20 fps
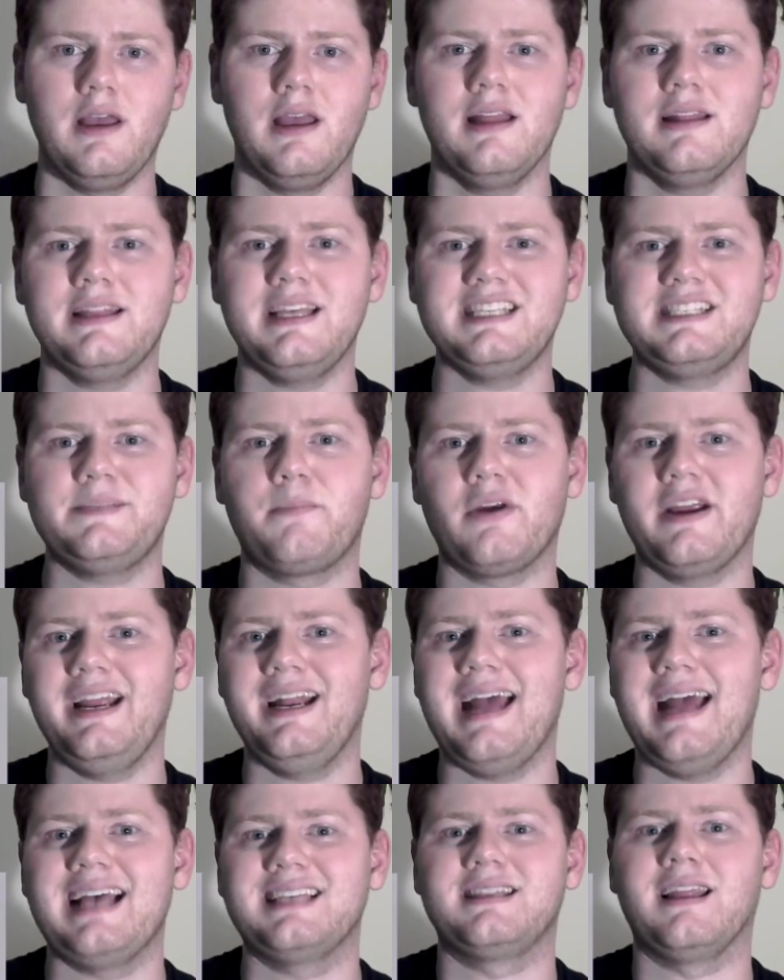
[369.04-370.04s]
This breed
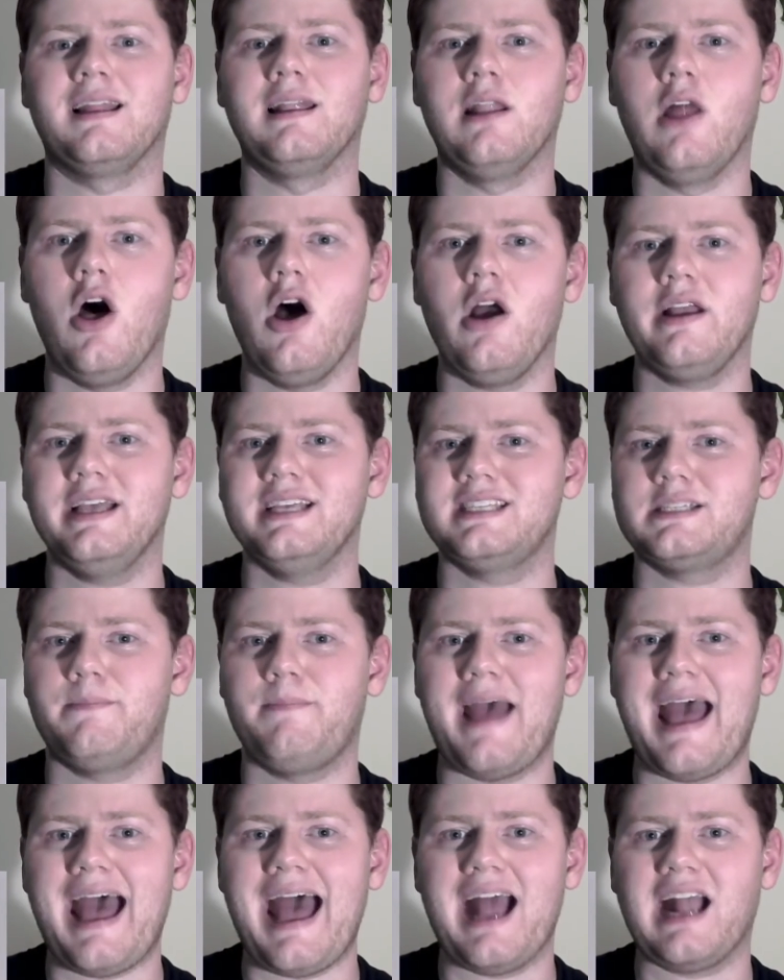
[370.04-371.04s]
has the longest
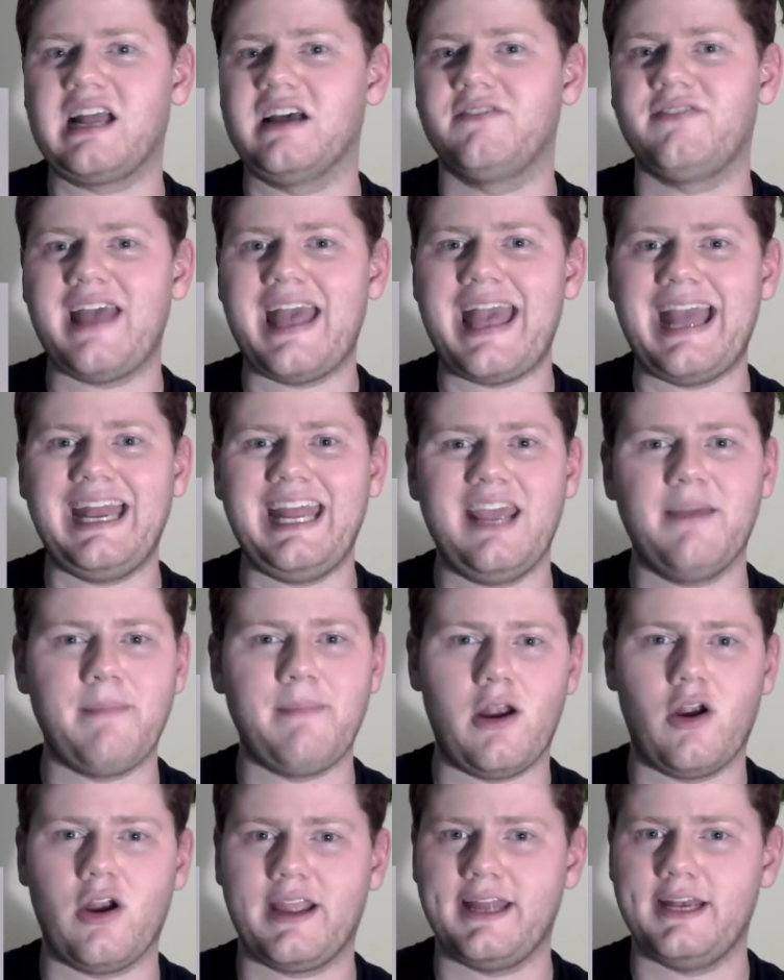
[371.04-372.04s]
back of any
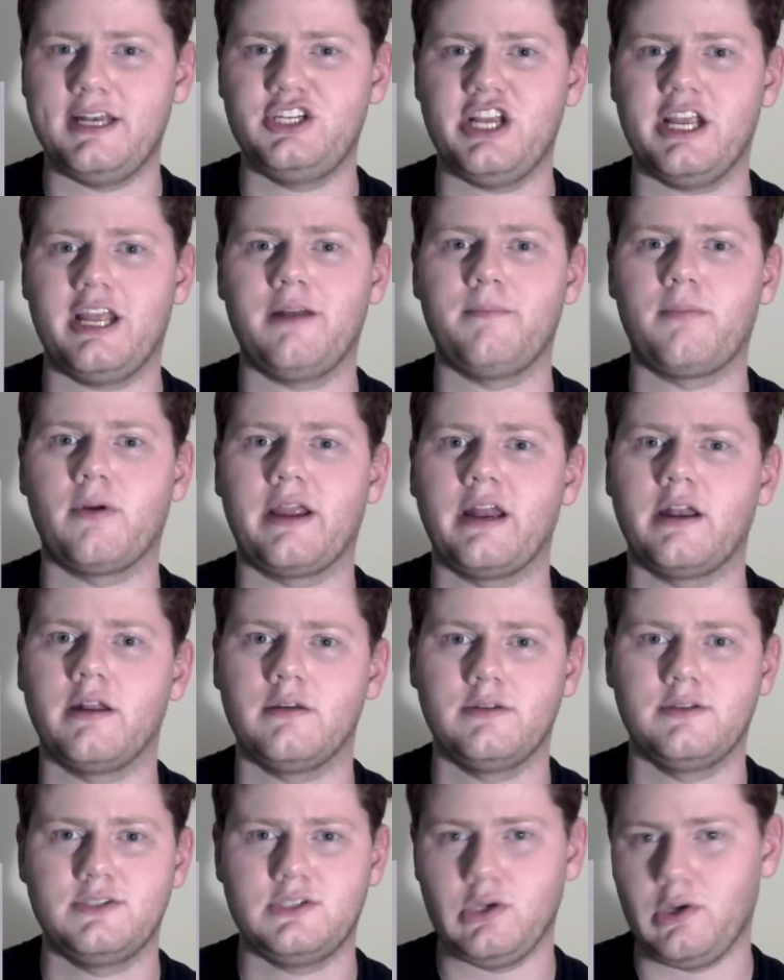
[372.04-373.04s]
American chicken breed,
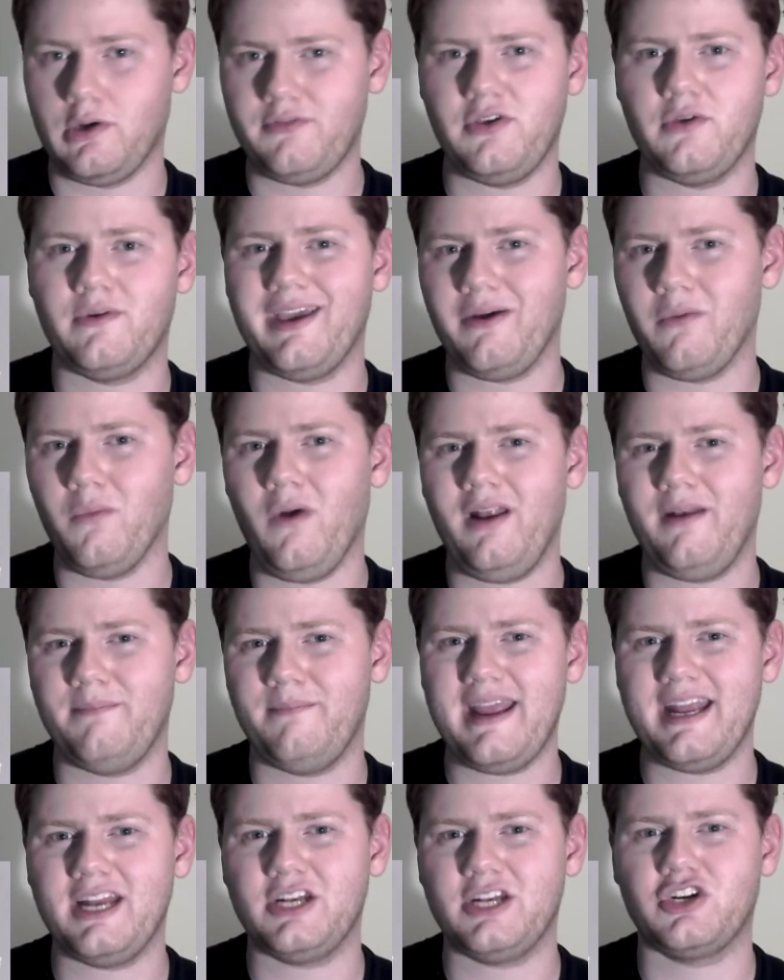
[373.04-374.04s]
so if you get one,
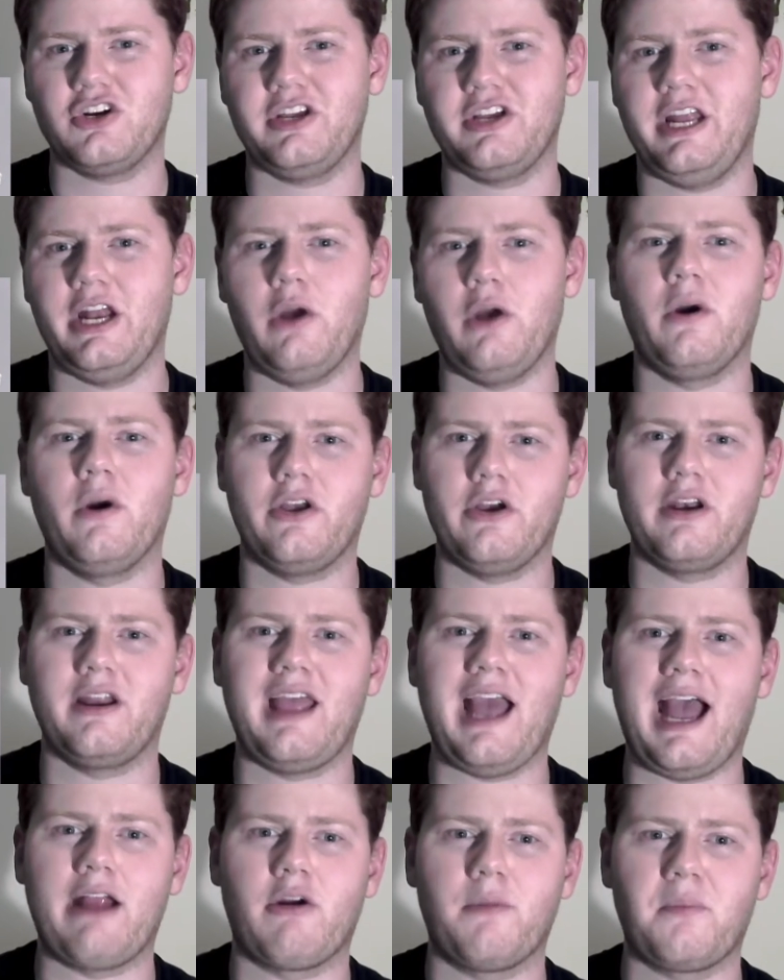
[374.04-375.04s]
make sure you know a good
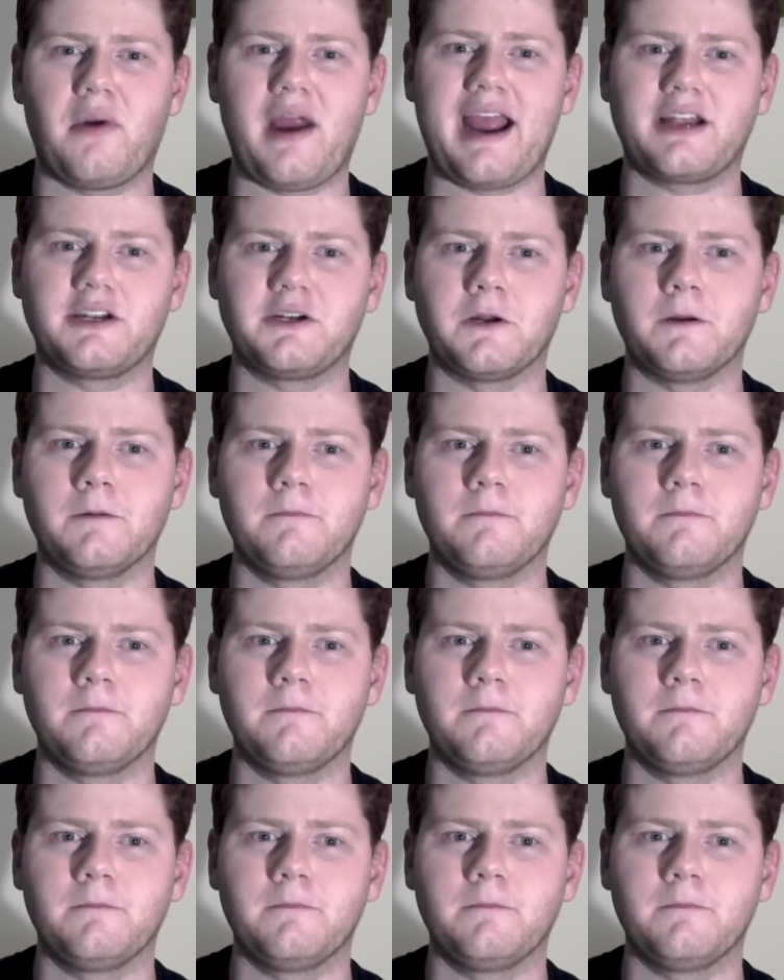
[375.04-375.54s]
chiropractor.